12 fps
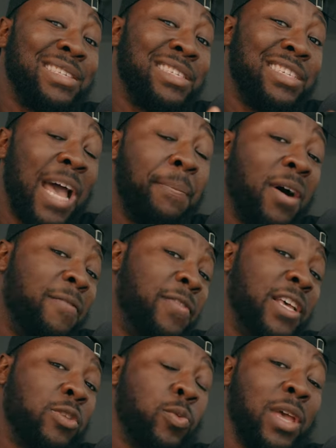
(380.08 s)
next step
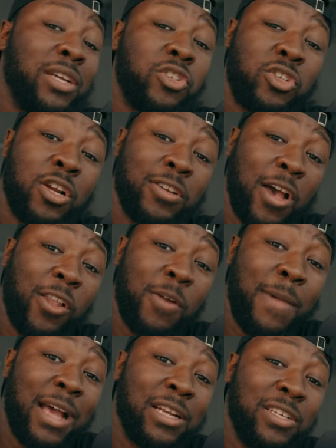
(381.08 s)
of this, when we actually start
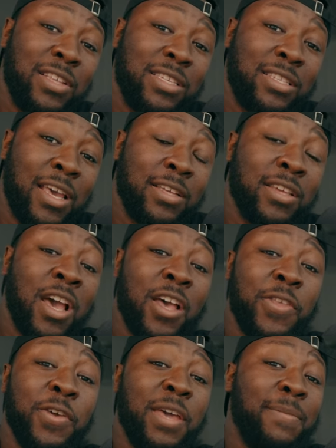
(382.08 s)
color matching these things,
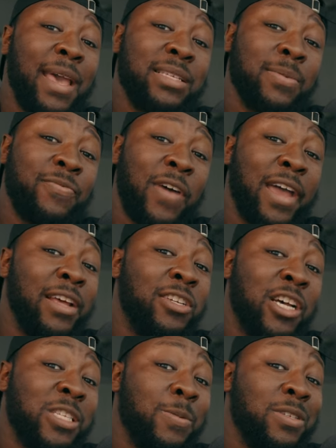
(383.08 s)
you can make some
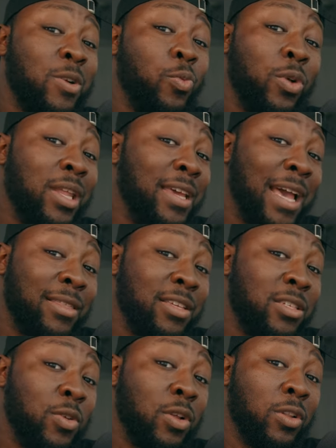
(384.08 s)
fine adjustments to really
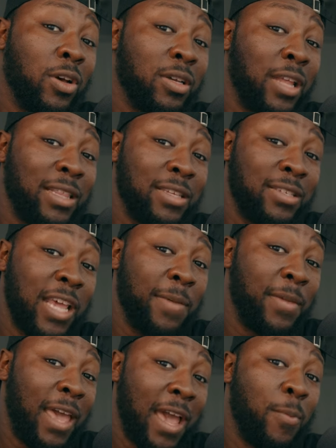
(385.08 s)
get these two to look like the
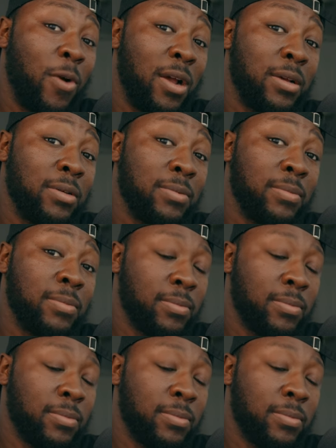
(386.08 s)
same camera.